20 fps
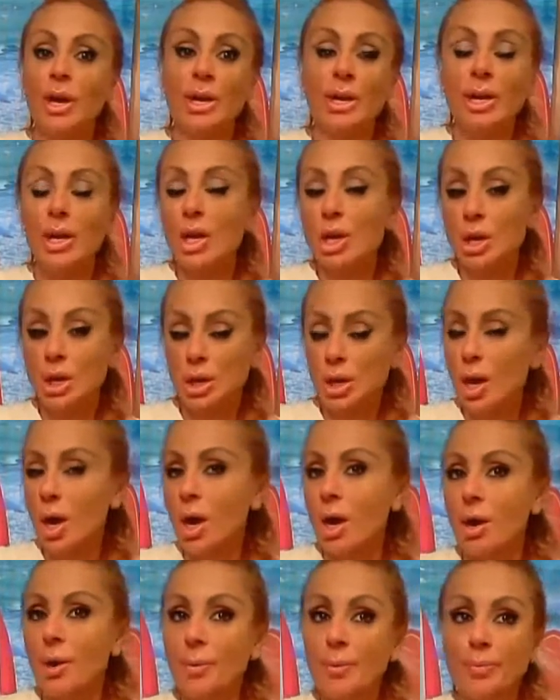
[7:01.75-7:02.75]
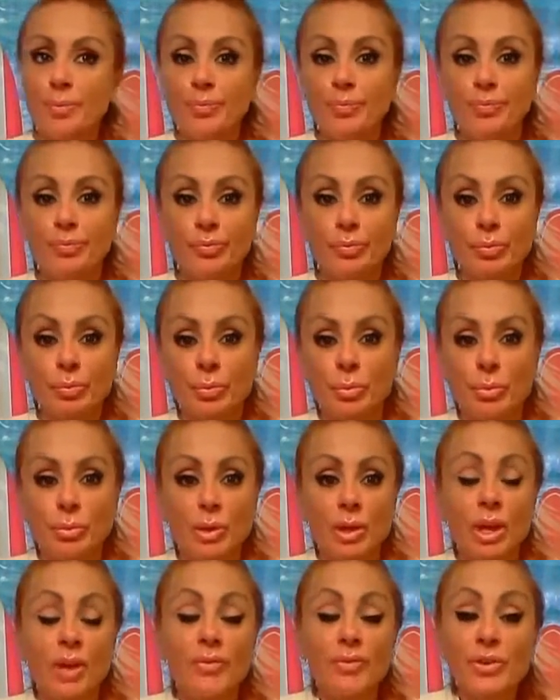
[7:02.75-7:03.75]
like um,
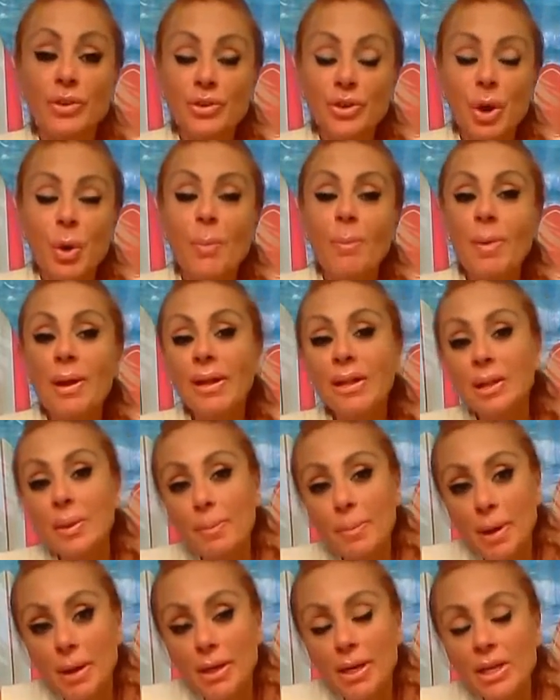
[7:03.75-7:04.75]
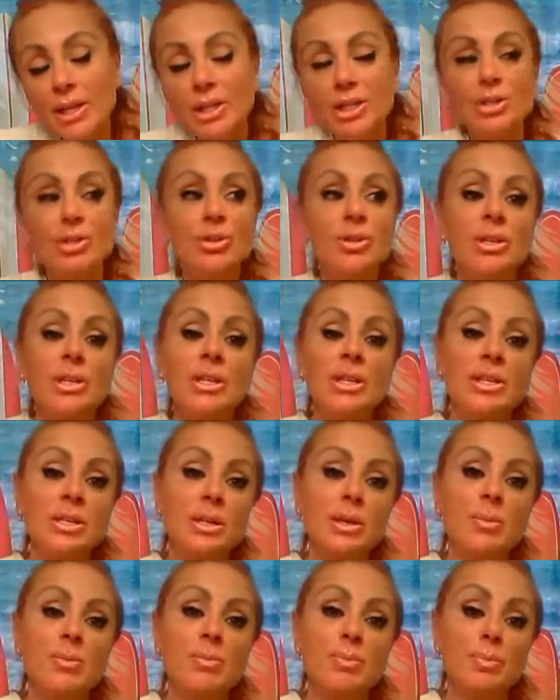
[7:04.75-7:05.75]
if you don't make the money, then you need
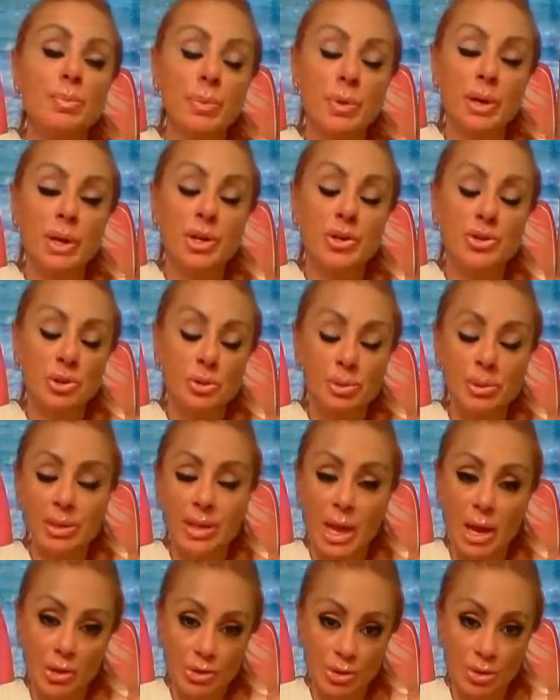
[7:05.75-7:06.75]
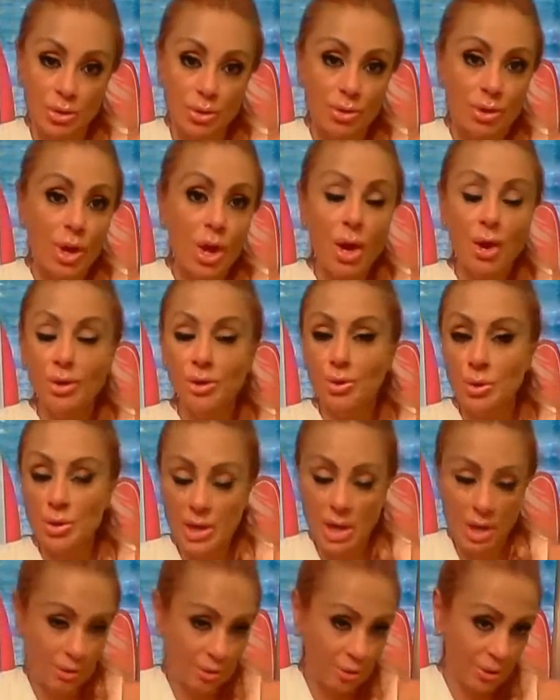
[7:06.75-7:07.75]
to contribute in the household
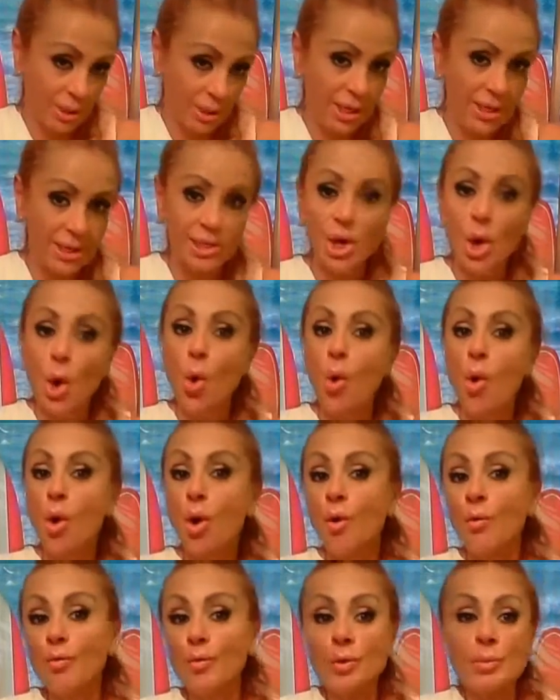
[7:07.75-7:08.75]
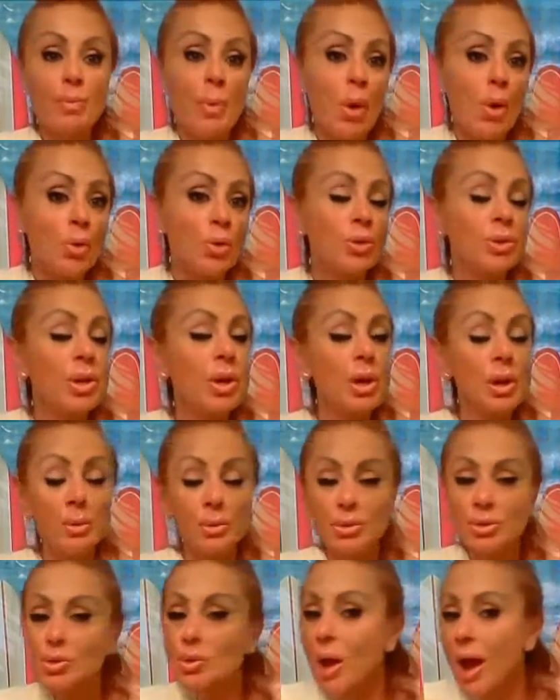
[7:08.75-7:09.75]
doing other things. Or if you both
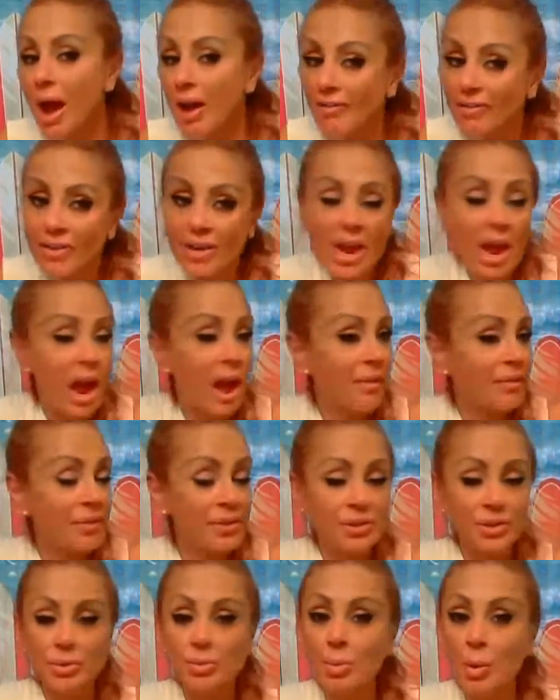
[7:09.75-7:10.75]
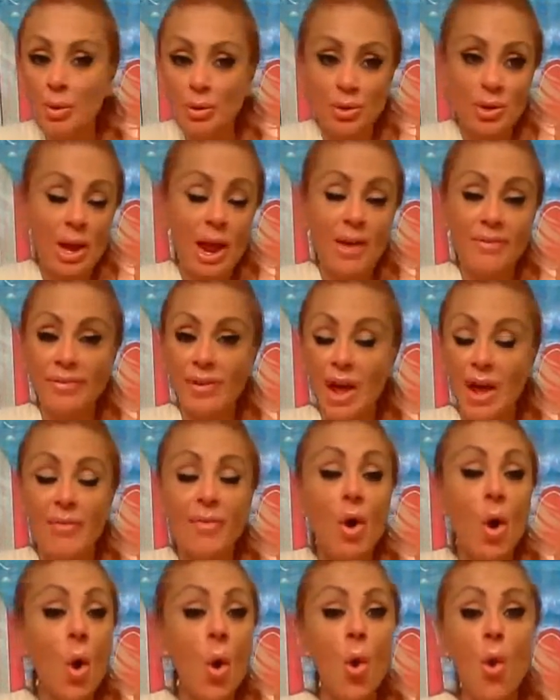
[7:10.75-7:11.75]
do half and half, you do both and half and
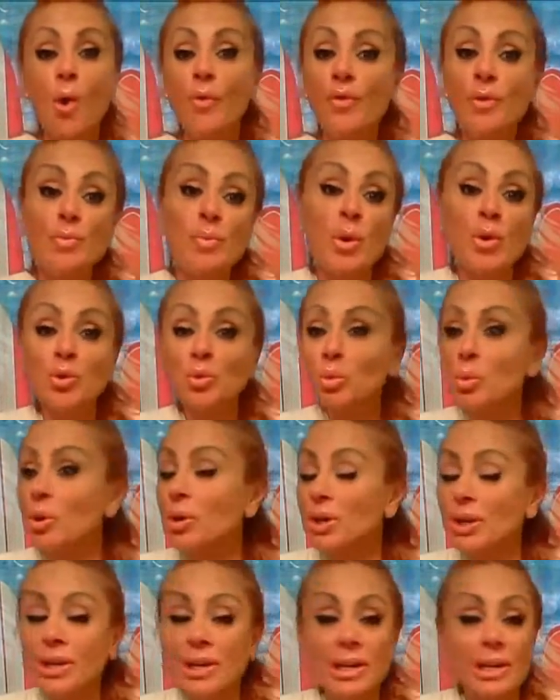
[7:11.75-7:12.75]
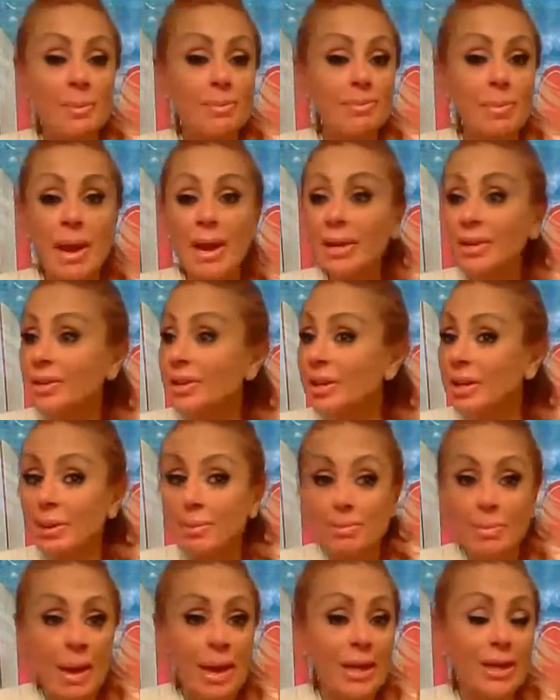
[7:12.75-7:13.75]
half. Or if you both work and get a maid, you get
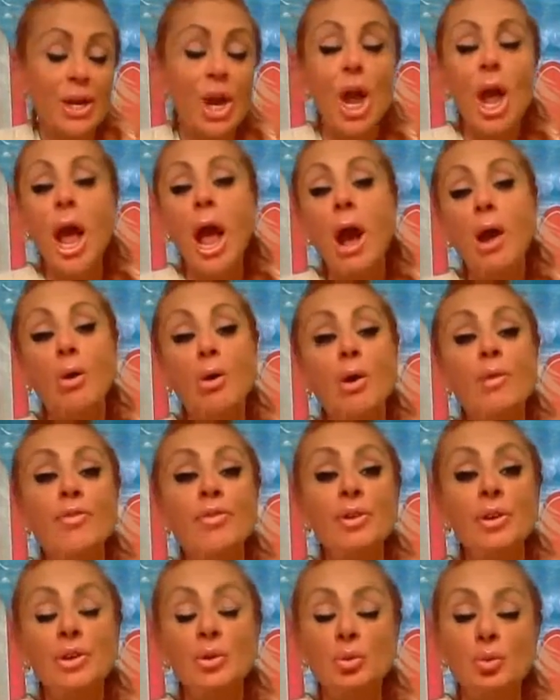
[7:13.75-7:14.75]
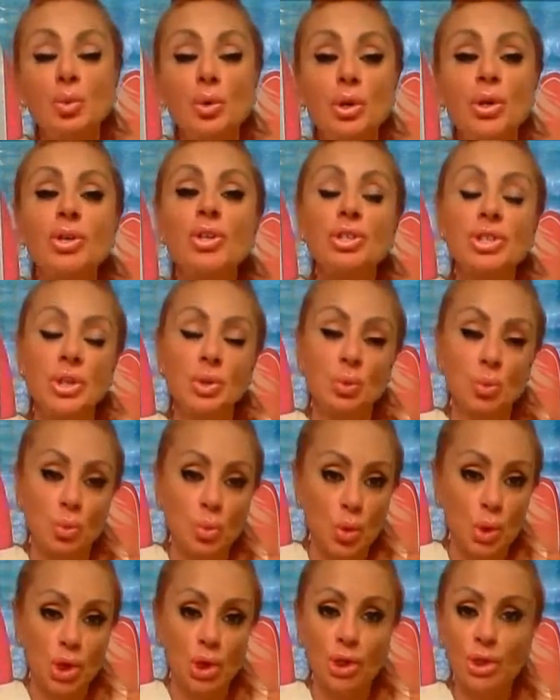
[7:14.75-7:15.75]
a maid. However it works, it
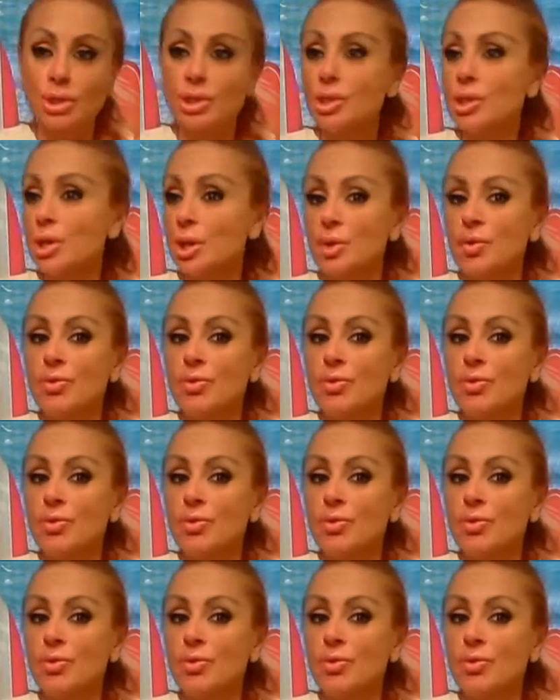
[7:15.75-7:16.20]
works.